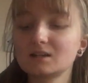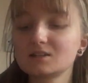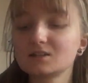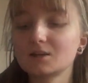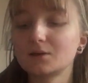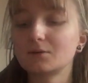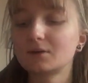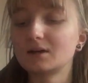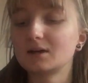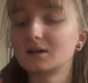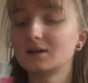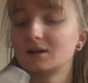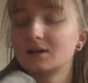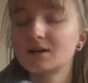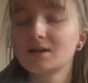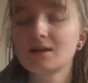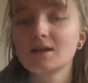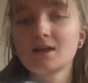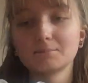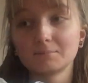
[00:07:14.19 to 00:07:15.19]
So
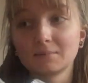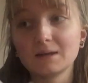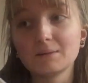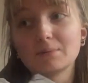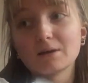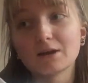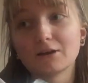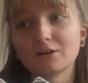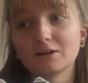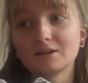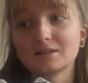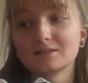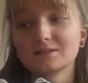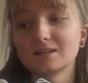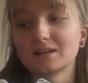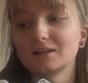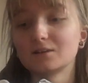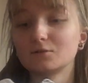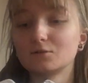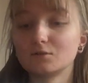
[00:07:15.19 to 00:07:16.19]
me
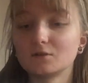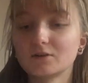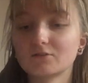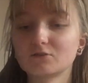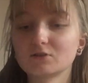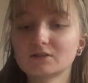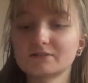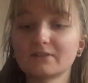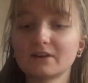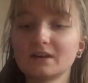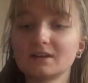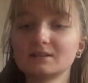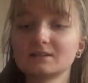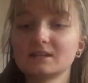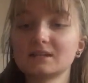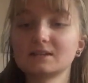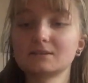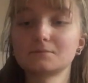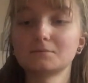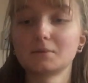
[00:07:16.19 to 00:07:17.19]
perioding all over his face
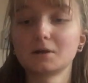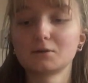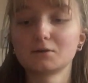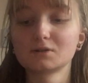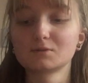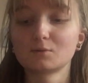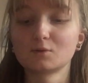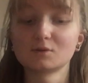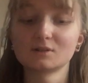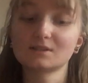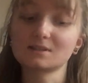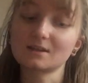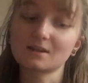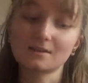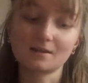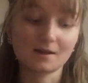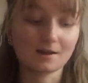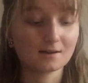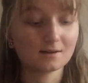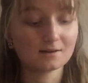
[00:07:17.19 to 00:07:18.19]
is my response to
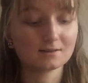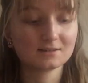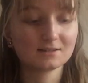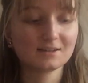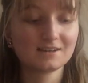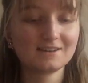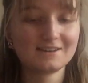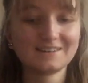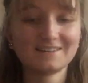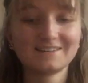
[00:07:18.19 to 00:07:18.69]
that.